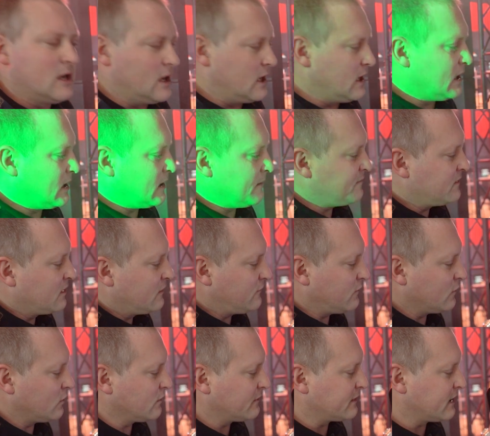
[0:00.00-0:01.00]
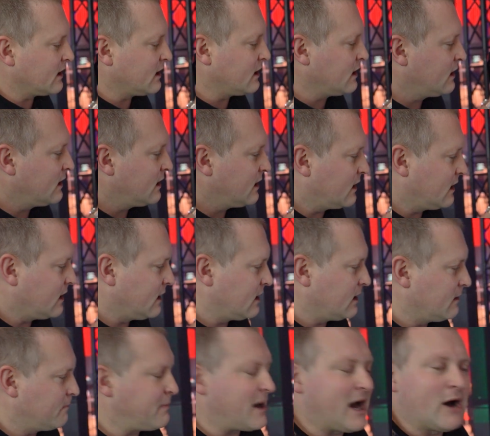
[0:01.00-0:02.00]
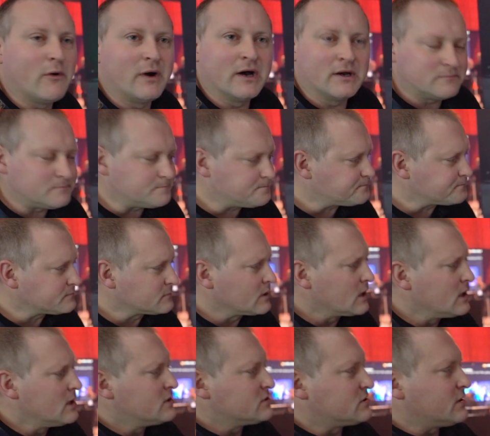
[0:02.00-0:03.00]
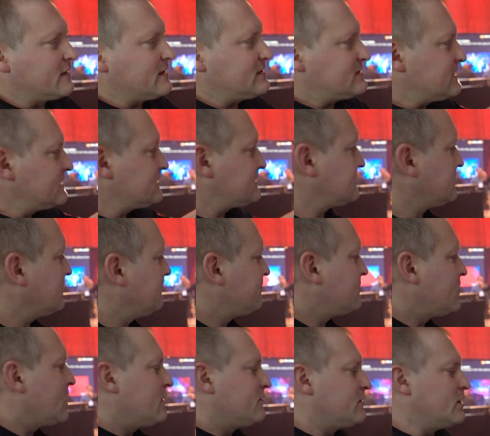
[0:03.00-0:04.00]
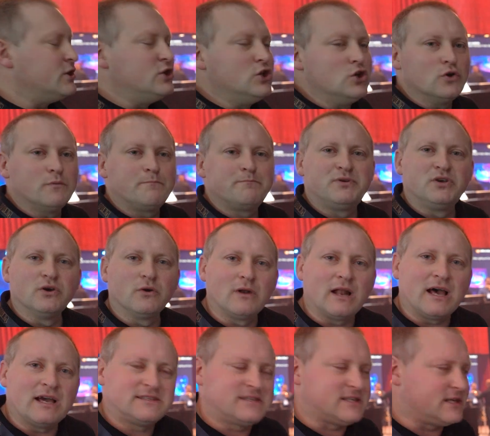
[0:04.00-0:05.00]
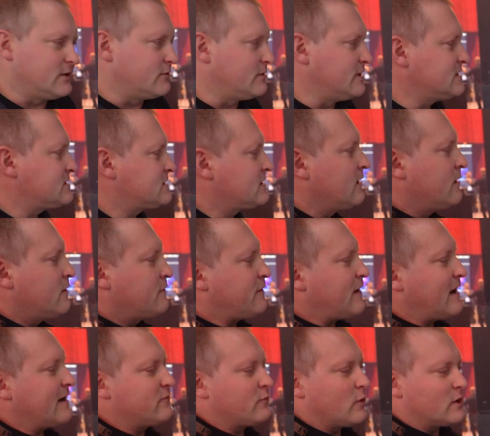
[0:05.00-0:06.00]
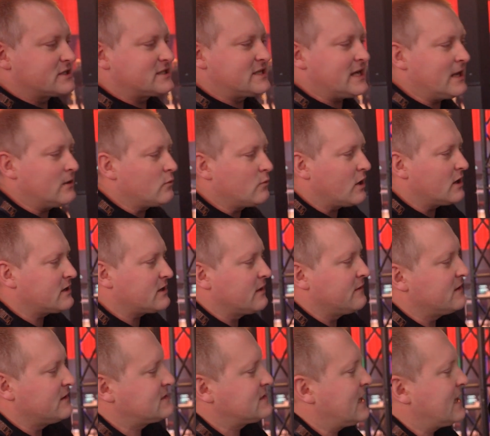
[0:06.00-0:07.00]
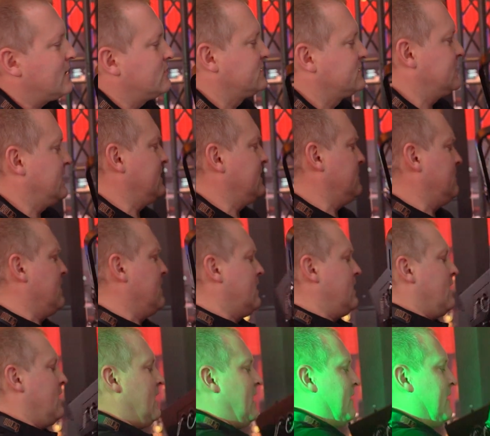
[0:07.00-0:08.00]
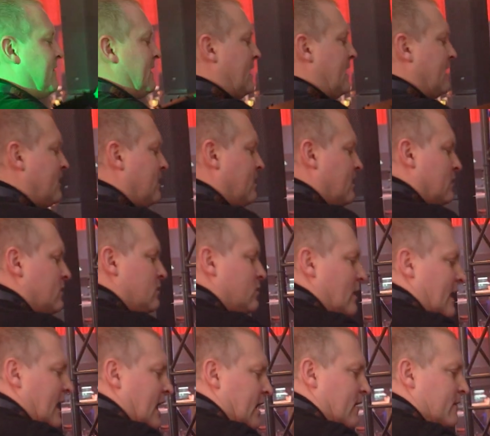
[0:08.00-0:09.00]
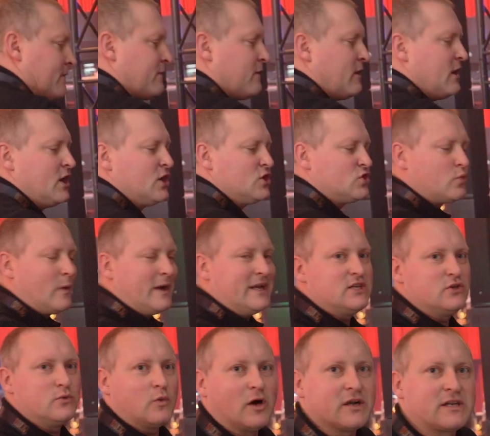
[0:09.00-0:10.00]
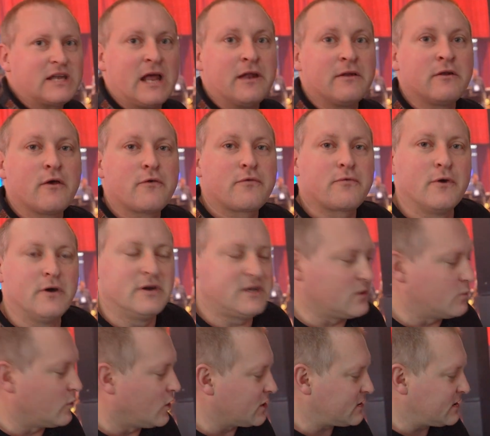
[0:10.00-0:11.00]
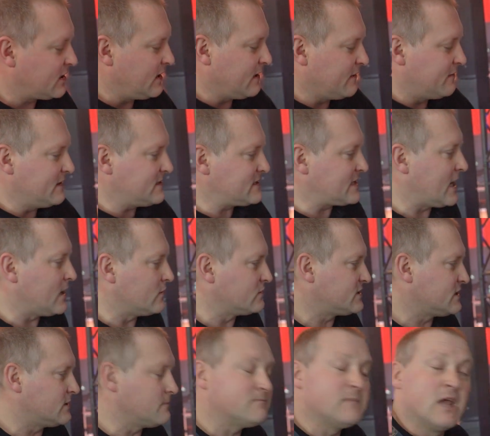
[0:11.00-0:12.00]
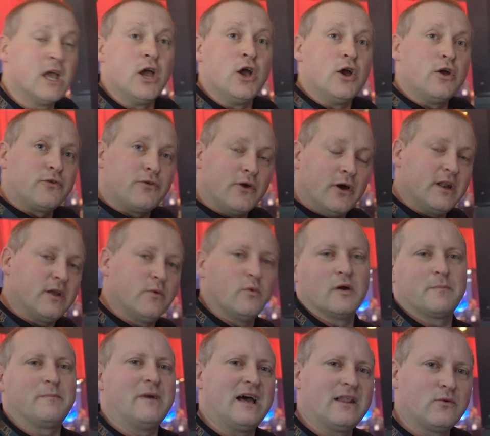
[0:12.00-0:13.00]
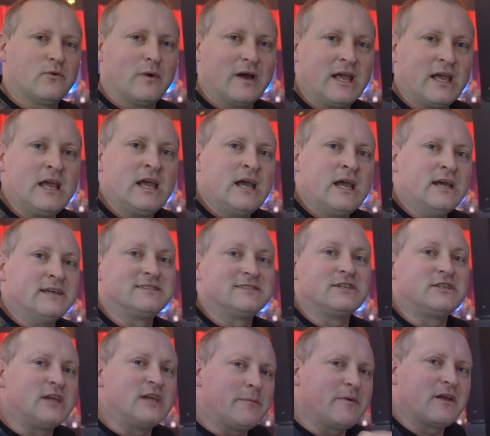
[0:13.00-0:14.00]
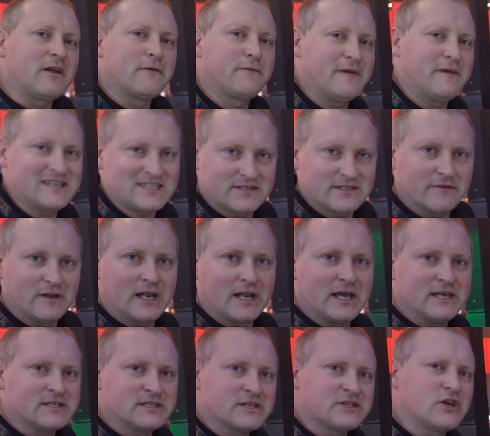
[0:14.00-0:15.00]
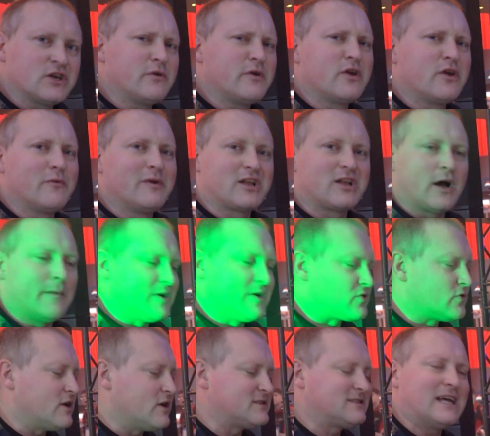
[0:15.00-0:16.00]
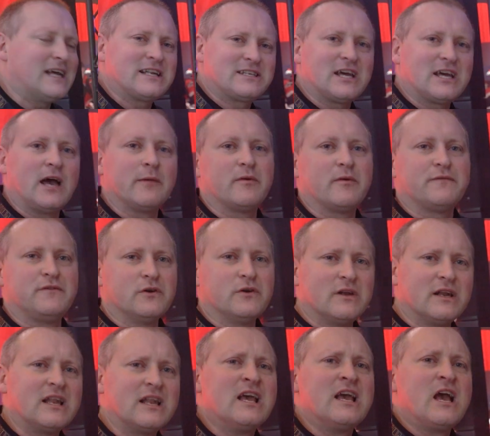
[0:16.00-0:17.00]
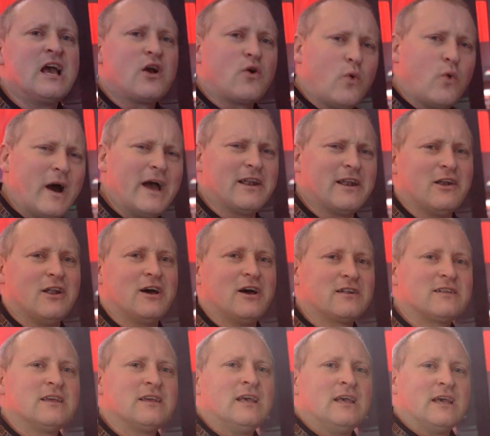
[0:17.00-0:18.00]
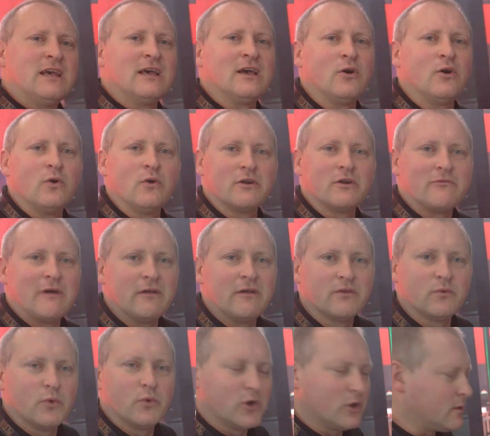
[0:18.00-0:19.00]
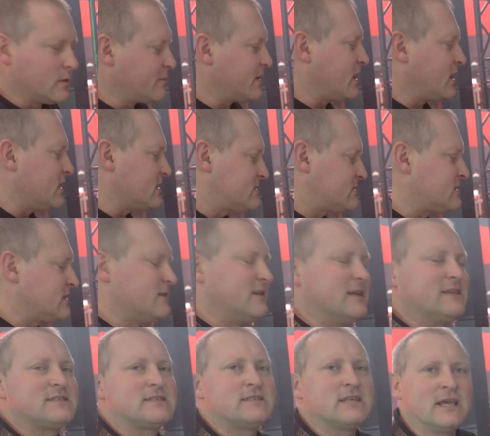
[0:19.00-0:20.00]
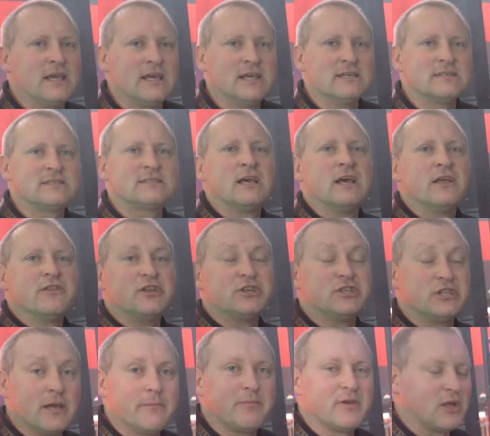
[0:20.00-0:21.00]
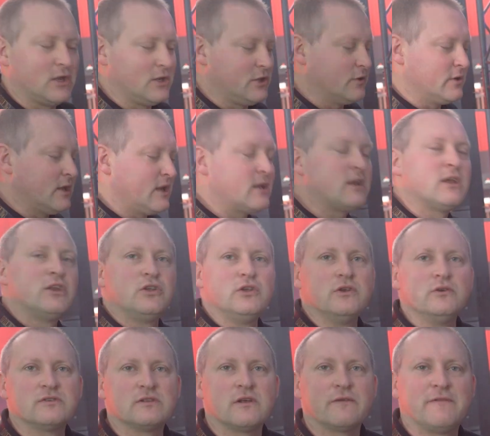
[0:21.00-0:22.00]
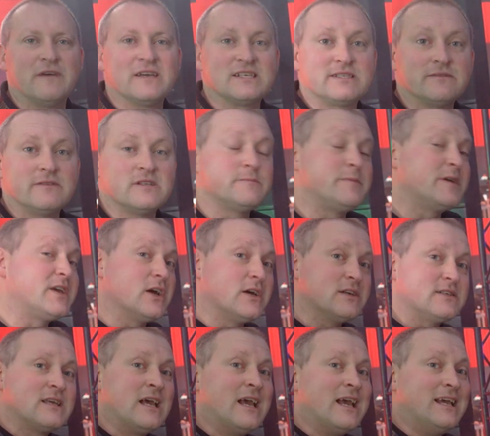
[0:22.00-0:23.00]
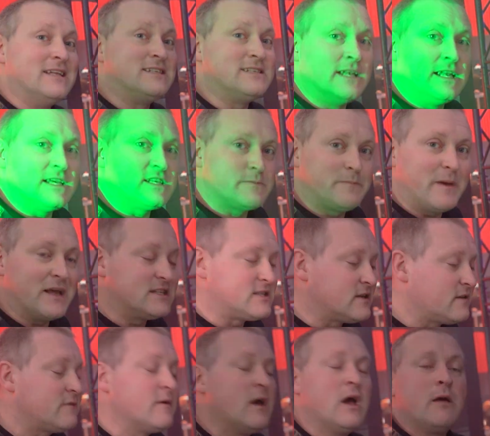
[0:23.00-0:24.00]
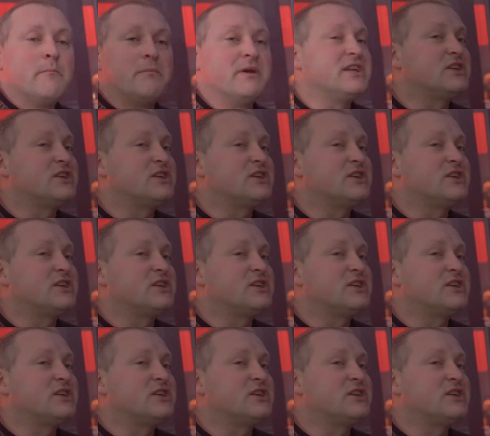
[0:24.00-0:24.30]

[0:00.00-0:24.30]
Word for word: um, for the uh, power. So this is the new PureLight series, five watt, ten watt in this housing. And then you have twenty watt and thirty watt in this housing. thirty watt, by the way, is the typical festival laser. So you will come across that type of unit quite a lot. Uh, all around the world, because this is the typical unit to use on festivals, because it's inexpensive but